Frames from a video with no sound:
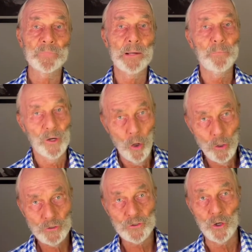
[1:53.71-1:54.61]
but
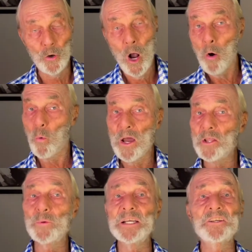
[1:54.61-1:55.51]
also whether
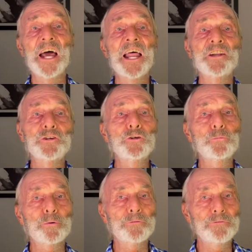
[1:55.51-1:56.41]
we tend to
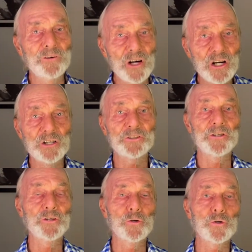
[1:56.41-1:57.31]
prefer to
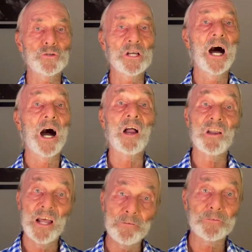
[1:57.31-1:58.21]
use our
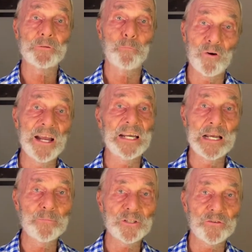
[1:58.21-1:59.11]
left brain
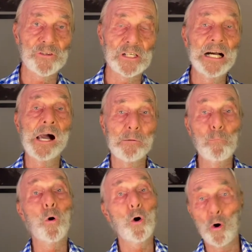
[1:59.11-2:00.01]
hemisphere
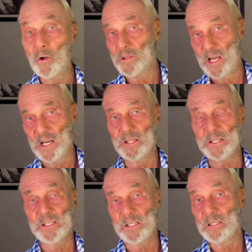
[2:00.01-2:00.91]
more than the,
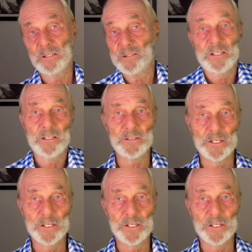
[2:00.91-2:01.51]
the, the